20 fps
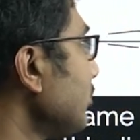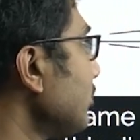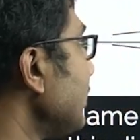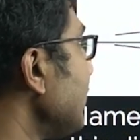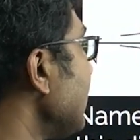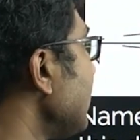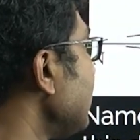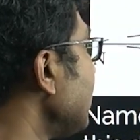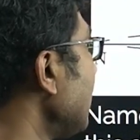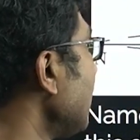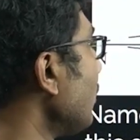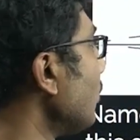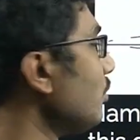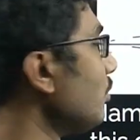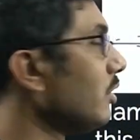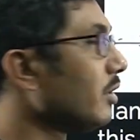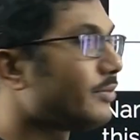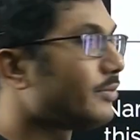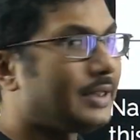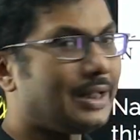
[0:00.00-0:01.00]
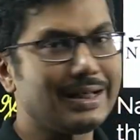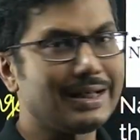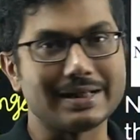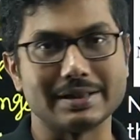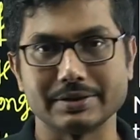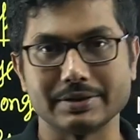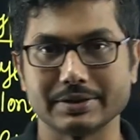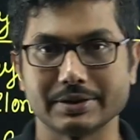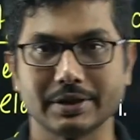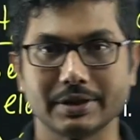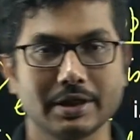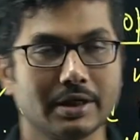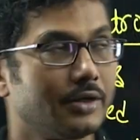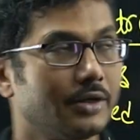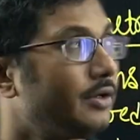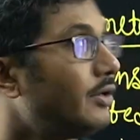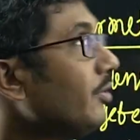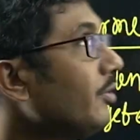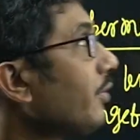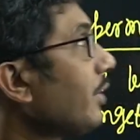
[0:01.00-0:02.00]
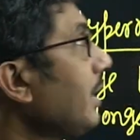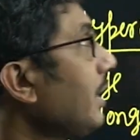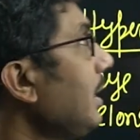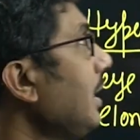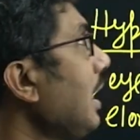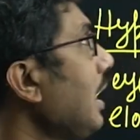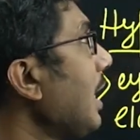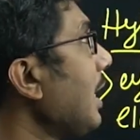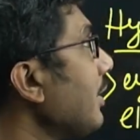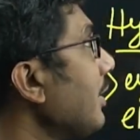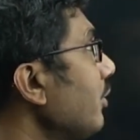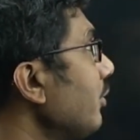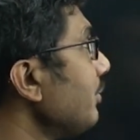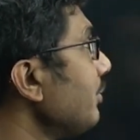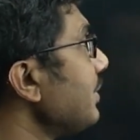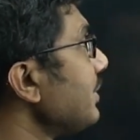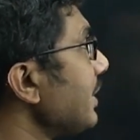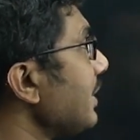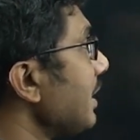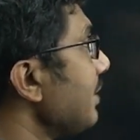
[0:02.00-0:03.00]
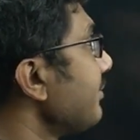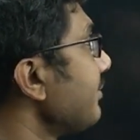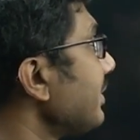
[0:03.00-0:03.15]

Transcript: this is the role of the lens. Okay, I hope this helps.